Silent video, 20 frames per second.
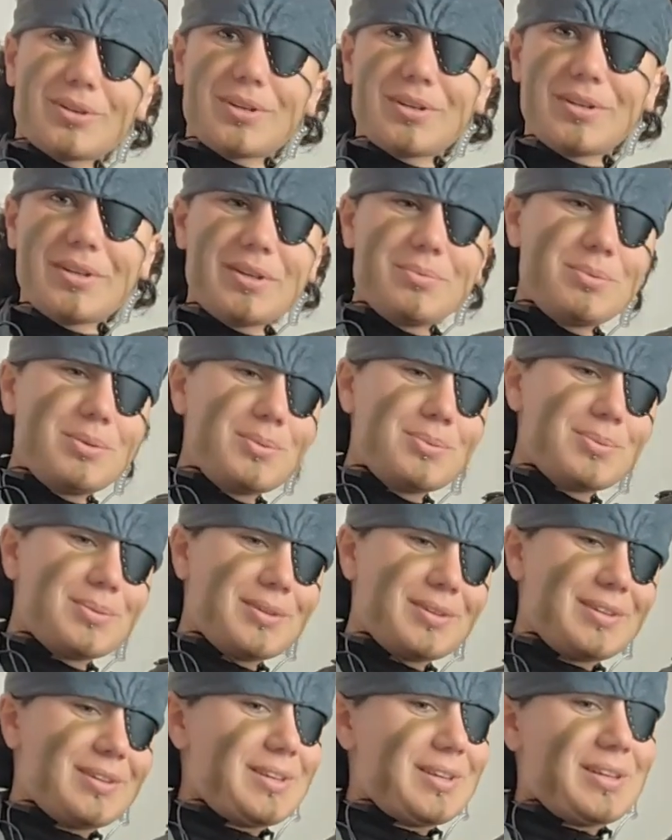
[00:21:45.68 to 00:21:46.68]
that'd be...
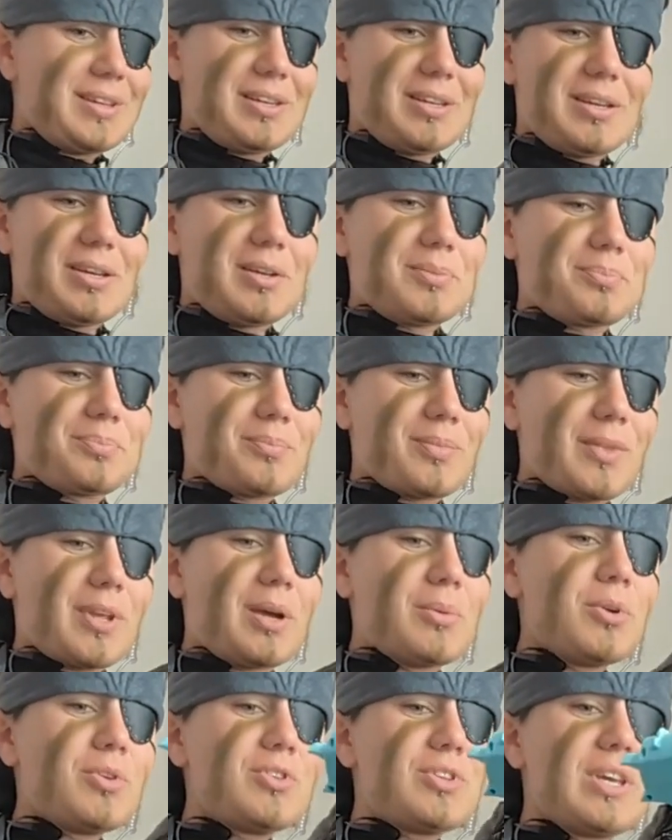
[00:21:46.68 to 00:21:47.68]

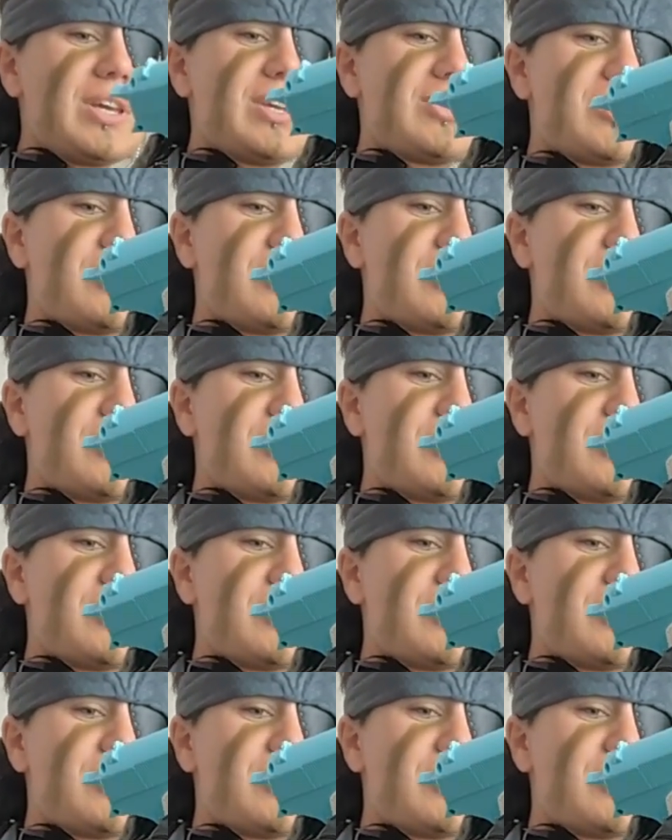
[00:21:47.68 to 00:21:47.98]
I'm not saying it's